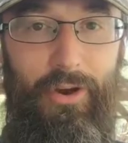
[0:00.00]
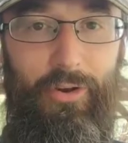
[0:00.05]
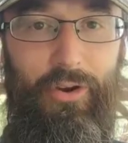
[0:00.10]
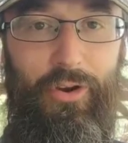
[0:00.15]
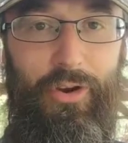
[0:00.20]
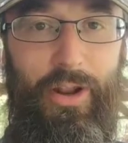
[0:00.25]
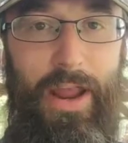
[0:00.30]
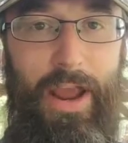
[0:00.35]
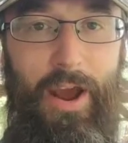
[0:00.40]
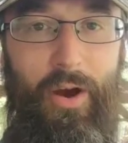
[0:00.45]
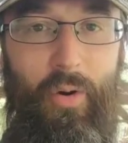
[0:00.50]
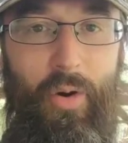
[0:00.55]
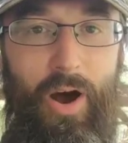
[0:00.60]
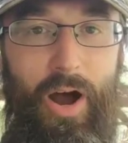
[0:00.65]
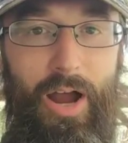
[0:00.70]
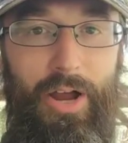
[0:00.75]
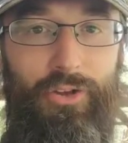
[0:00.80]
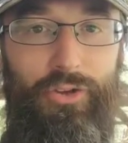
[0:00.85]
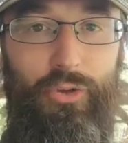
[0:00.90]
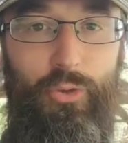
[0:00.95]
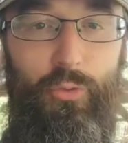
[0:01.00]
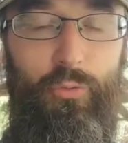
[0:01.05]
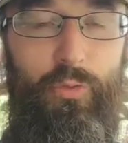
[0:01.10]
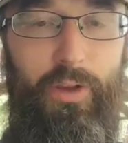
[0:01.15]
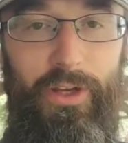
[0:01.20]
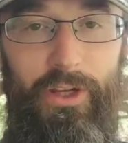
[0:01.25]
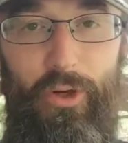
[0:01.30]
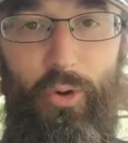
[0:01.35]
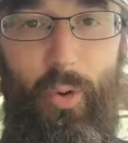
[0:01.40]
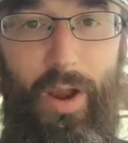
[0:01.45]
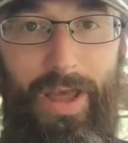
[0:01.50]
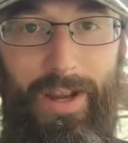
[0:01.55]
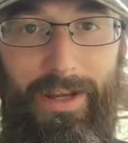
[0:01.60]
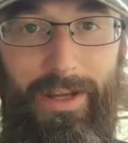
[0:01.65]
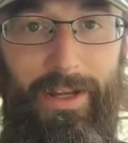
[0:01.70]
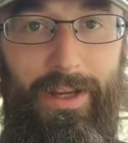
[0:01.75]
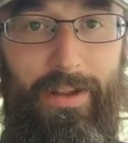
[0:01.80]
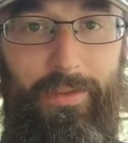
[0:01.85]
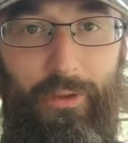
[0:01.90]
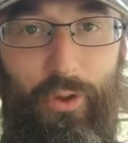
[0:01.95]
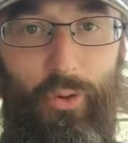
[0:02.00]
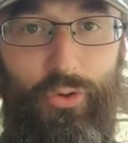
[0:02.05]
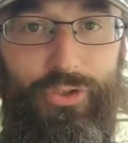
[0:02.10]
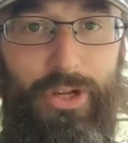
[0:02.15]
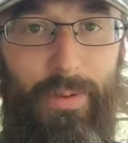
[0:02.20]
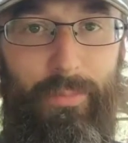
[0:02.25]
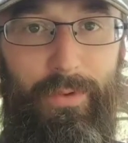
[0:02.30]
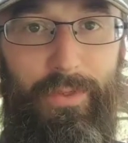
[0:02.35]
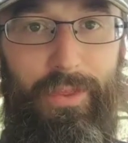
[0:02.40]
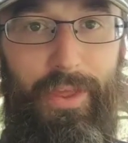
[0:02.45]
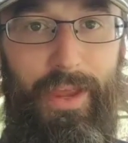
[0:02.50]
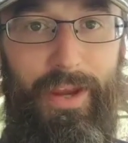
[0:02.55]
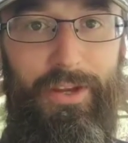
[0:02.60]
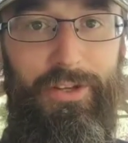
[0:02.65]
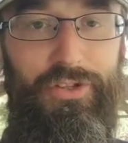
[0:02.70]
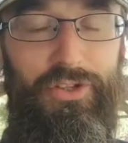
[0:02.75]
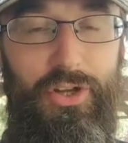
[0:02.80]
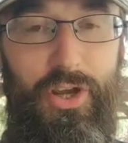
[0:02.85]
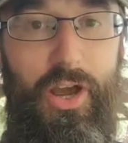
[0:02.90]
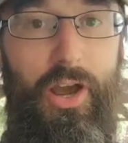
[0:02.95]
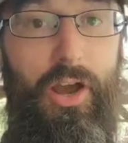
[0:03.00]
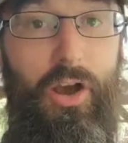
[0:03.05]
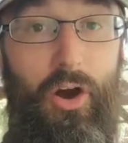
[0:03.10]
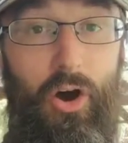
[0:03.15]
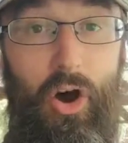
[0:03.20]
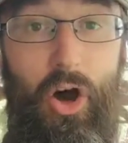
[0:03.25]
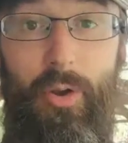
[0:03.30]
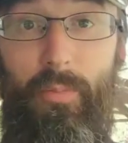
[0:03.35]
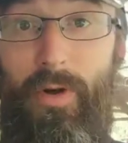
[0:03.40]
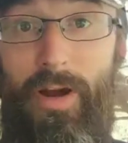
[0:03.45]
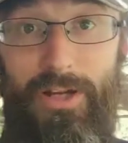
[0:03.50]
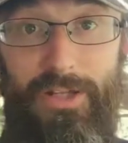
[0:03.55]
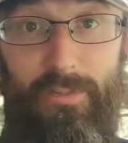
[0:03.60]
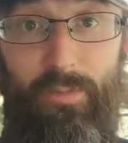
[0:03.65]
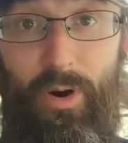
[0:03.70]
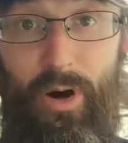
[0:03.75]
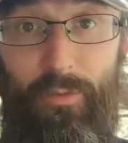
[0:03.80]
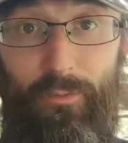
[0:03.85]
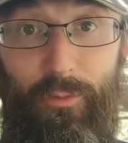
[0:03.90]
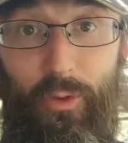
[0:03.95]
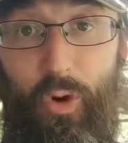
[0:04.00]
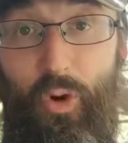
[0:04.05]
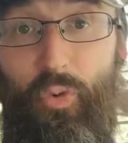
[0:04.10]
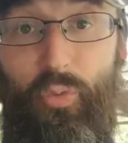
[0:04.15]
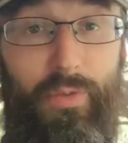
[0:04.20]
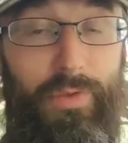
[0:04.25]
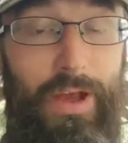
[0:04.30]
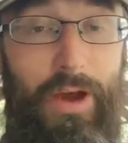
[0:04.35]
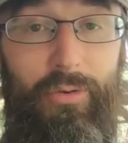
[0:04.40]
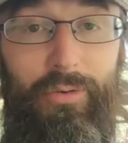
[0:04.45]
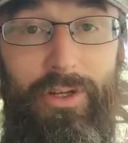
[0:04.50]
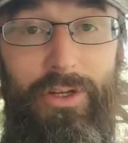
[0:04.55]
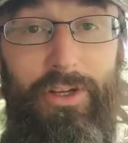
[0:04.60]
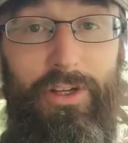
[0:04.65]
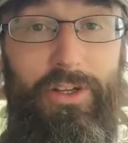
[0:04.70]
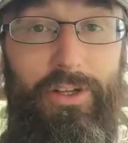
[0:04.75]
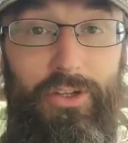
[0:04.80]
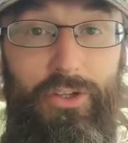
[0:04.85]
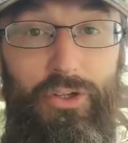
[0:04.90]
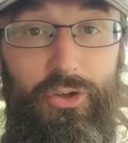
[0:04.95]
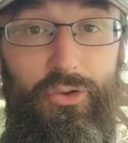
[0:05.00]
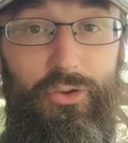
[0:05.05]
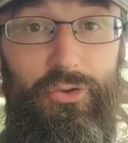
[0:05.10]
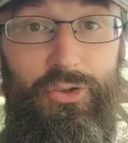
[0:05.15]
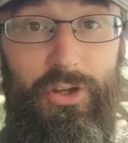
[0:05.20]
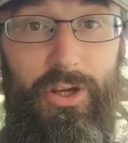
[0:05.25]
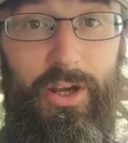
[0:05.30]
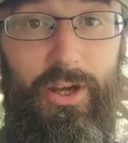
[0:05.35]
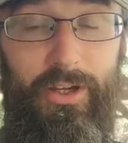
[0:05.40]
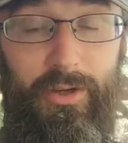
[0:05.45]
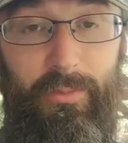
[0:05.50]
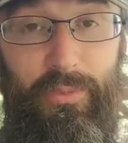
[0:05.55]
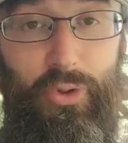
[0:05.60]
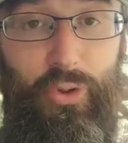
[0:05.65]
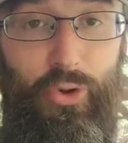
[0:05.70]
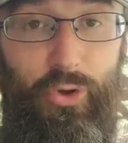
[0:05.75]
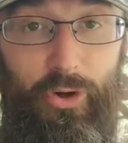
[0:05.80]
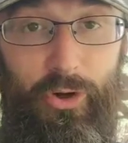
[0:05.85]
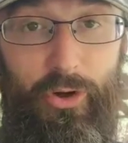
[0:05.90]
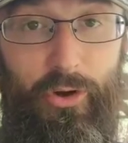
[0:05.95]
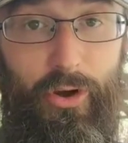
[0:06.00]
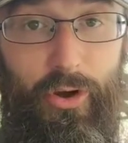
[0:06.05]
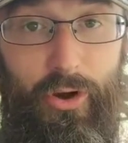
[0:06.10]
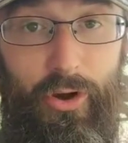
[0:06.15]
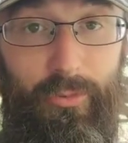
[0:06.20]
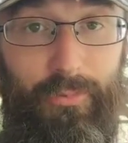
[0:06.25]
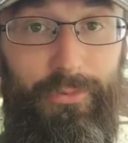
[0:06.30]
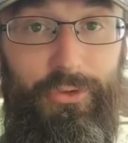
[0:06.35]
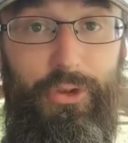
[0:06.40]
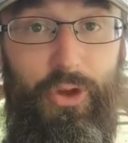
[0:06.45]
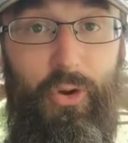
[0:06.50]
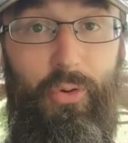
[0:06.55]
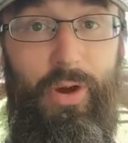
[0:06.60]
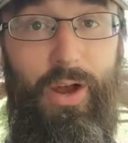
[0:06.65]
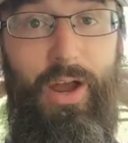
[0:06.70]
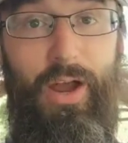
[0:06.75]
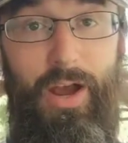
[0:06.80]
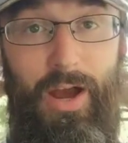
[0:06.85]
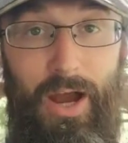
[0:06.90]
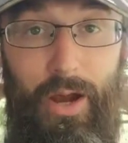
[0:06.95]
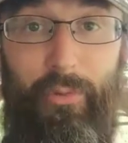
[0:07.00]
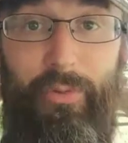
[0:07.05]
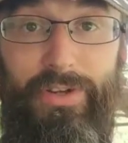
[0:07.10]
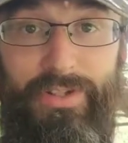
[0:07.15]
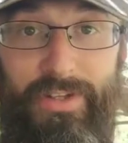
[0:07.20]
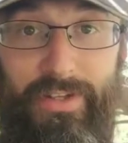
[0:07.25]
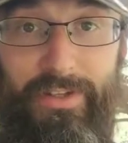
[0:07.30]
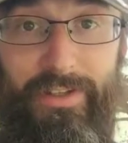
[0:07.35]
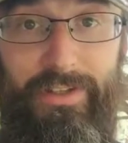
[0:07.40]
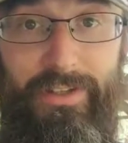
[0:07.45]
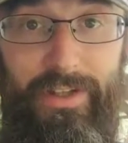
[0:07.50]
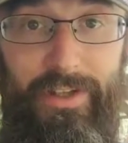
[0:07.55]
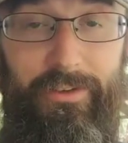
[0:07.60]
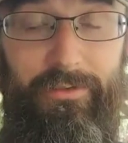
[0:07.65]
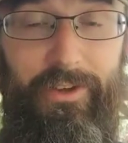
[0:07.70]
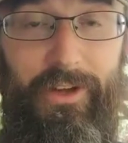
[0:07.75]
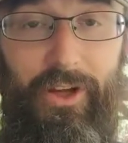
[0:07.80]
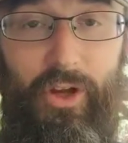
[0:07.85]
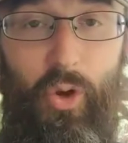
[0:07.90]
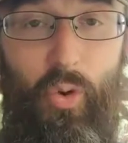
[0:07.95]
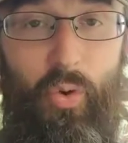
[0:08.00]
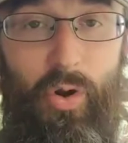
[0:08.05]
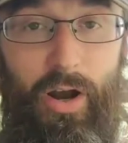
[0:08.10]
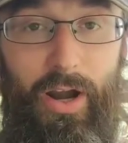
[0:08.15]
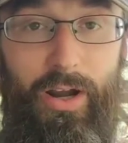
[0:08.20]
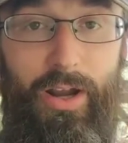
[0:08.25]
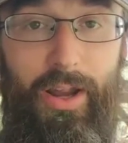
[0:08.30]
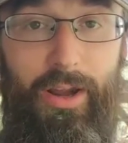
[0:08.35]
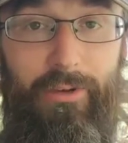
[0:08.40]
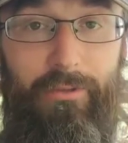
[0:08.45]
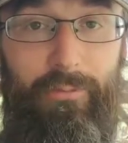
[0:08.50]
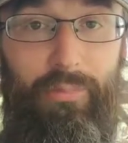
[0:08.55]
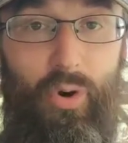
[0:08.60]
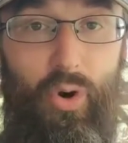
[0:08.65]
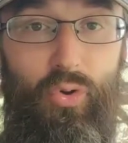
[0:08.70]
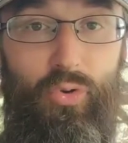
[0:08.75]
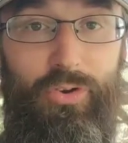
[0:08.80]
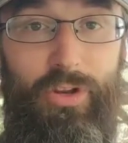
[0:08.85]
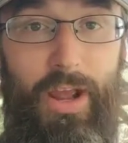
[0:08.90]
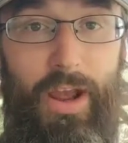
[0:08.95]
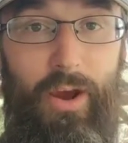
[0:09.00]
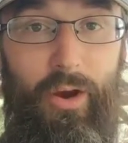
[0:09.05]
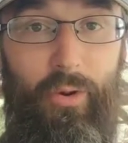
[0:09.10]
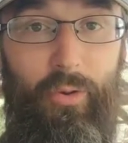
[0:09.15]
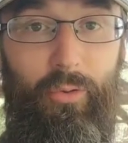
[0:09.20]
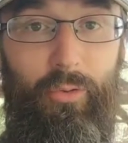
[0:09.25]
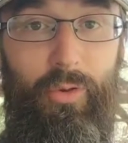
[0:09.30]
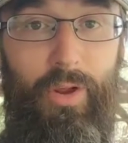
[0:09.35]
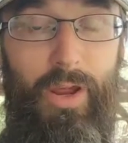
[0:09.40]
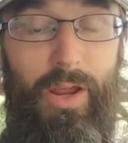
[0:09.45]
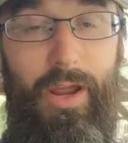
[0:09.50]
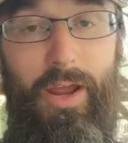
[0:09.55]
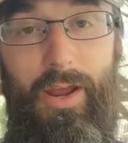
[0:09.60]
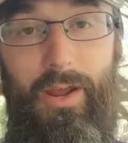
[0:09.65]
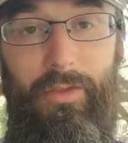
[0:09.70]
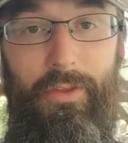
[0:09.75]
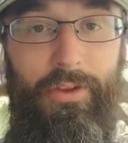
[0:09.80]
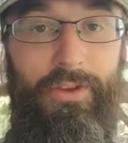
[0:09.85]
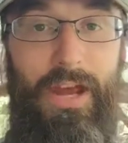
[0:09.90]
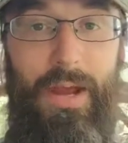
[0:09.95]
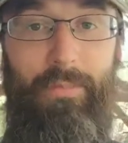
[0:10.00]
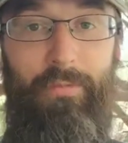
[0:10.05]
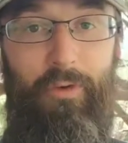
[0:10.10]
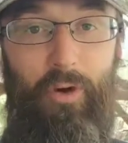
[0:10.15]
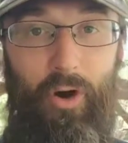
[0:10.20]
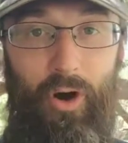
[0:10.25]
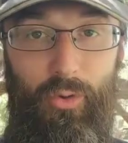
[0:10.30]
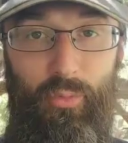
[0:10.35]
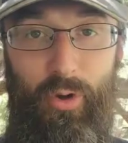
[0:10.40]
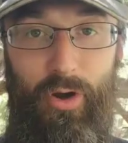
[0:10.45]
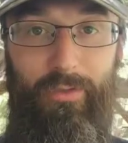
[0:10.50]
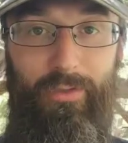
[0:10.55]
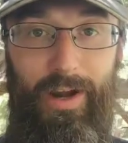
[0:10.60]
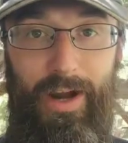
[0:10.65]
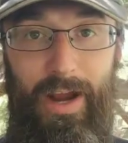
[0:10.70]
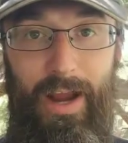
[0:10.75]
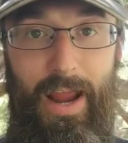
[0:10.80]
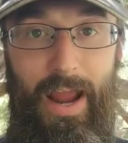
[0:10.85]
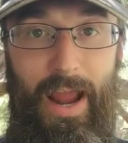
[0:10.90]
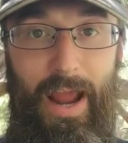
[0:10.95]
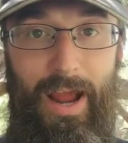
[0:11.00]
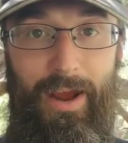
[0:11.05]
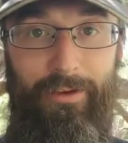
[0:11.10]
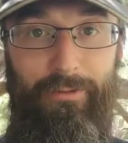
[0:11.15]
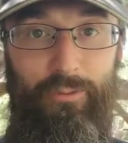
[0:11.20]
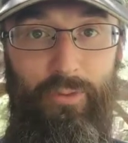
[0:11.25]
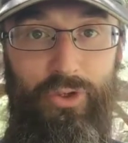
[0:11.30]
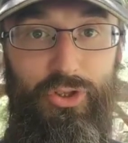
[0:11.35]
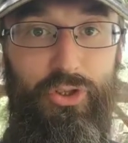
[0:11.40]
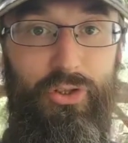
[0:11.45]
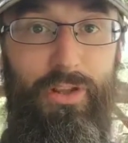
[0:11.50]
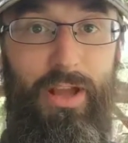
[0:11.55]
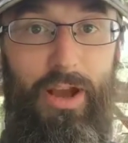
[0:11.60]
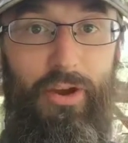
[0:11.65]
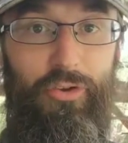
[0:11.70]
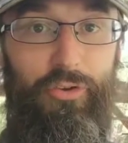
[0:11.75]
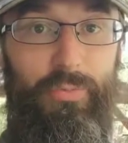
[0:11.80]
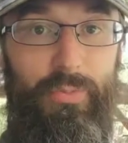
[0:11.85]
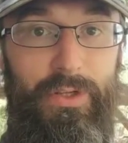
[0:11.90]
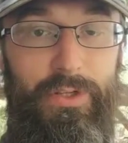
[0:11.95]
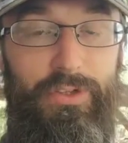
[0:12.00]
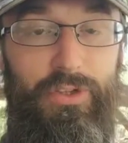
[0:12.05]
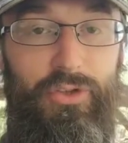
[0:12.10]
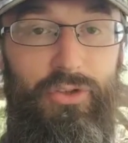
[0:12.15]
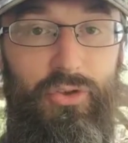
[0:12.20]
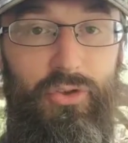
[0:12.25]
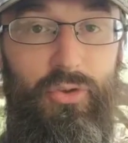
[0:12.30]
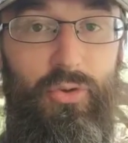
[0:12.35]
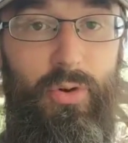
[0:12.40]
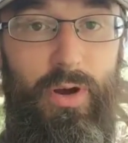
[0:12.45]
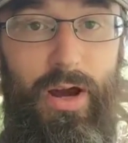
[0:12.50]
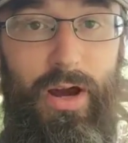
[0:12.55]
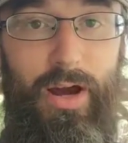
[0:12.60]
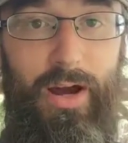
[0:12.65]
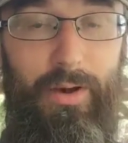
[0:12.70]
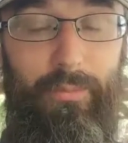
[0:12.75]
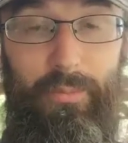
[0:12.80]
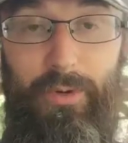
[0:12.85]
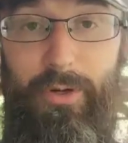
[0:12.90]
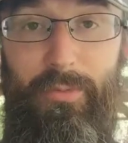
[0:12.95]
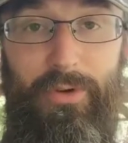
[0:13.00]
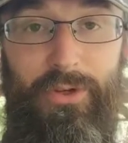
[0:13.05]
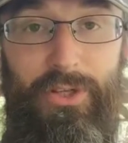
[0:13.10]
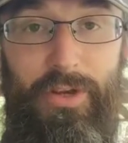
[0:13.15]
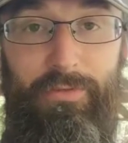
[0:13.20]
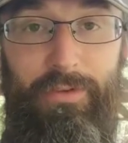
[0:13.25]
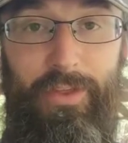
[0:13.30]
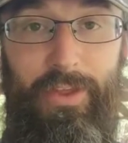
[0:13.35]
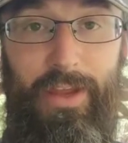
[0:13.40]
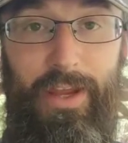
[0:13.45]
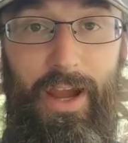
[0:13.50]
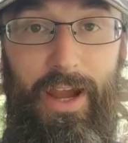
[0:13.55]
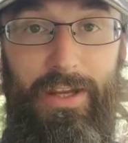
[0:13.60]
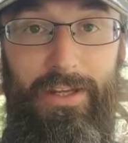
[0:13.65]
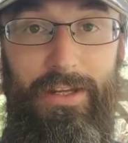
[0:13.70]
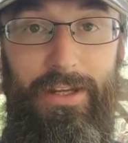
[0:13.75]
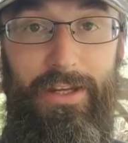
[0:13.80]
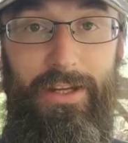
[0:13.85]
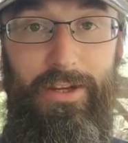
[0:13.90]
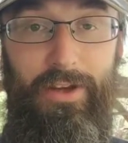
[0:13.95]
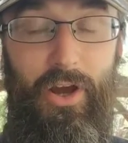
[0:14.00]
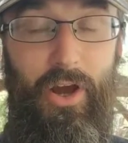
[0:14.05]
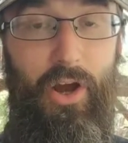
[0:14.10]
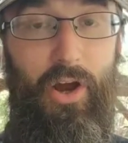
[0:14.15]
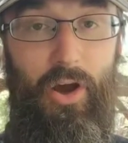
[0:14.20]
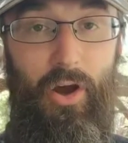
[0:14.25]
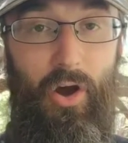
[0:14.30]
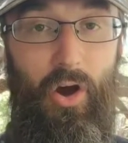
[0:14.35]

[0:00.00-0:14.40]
on how I do video editing and those type of things on my smartphone without needing to use a computer at all. So I recently did a video where I kind of broke down the type of hardware that I have, which allows me to do pretty much everything I need